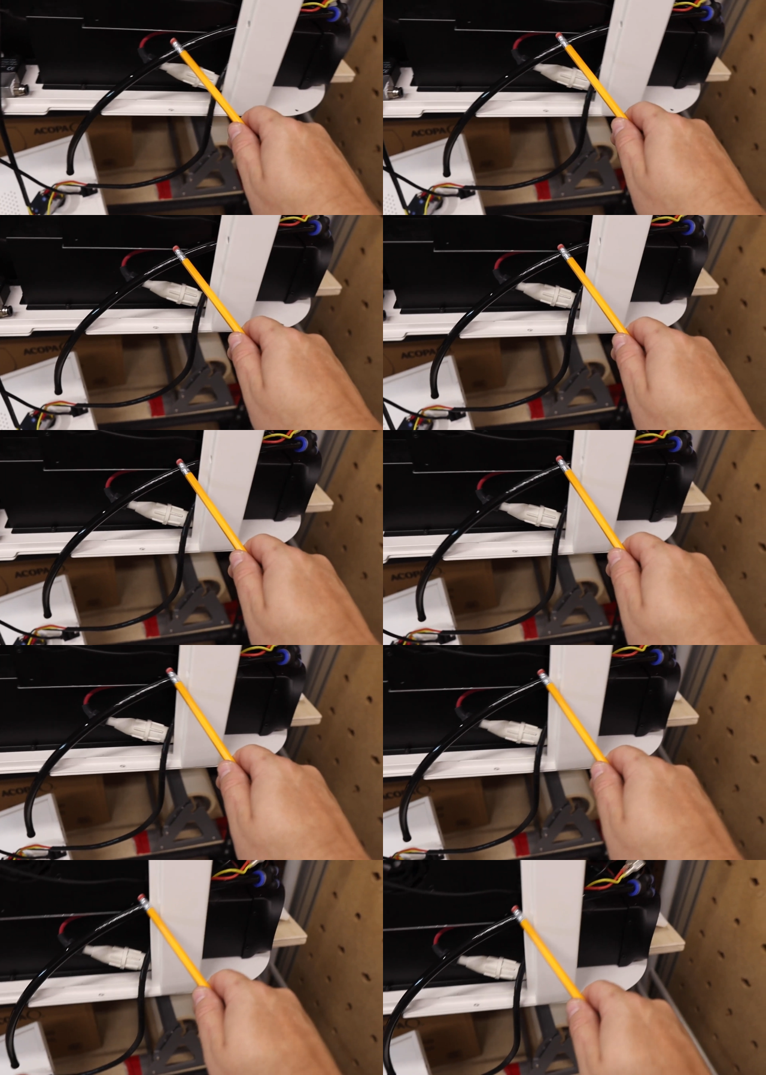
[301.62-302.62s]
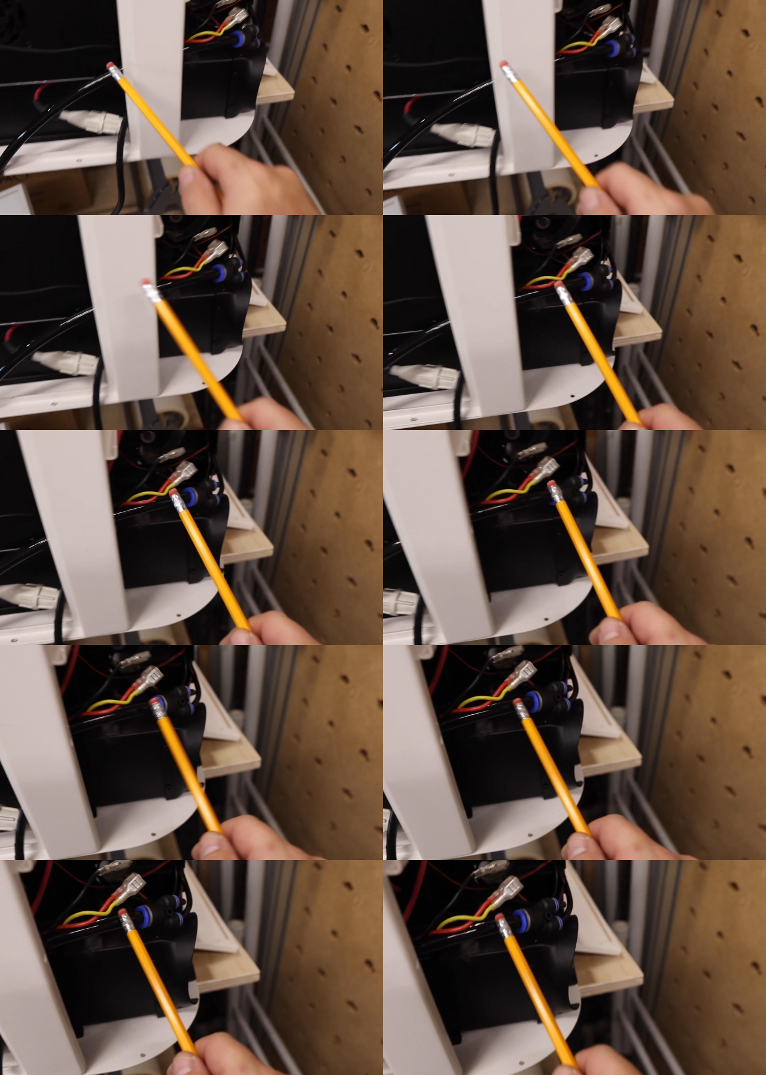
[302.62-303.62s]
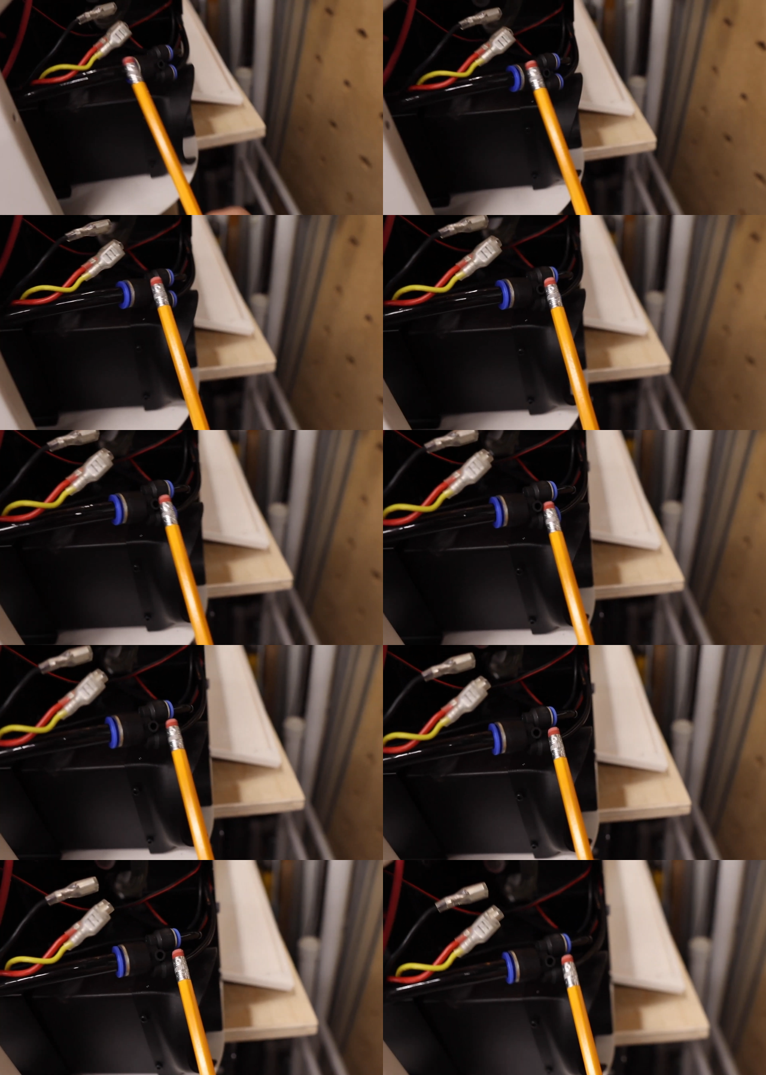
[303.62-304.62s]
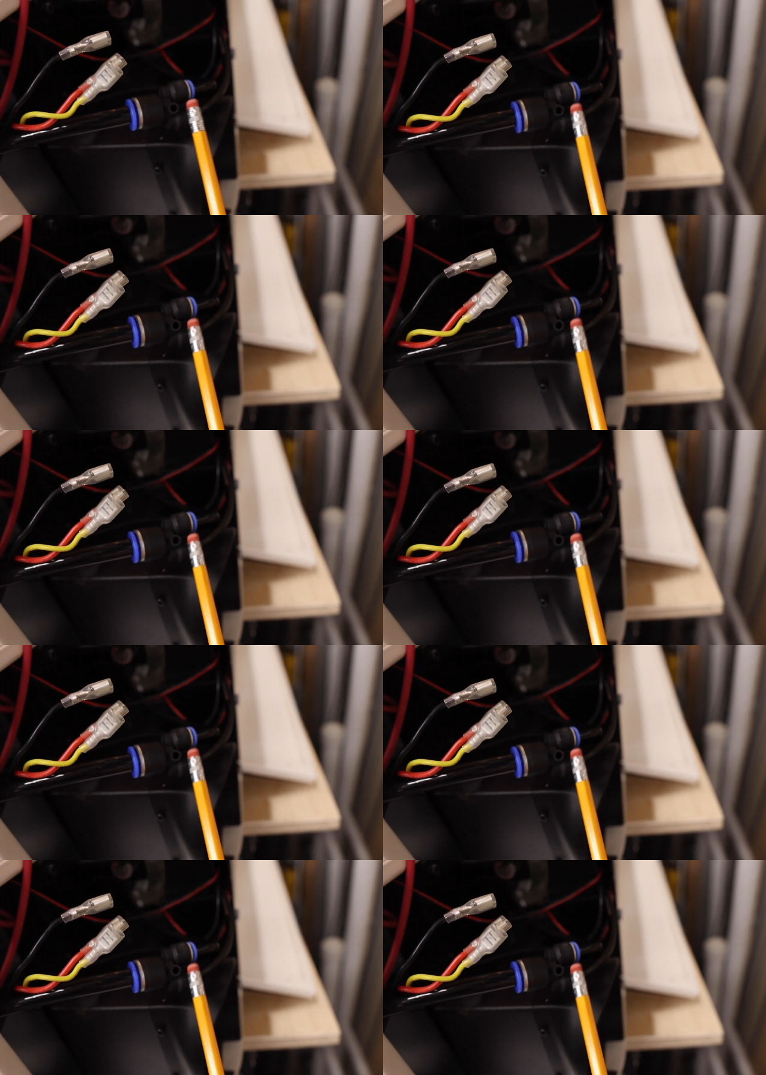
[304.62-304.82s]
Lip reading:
(no speaker visible)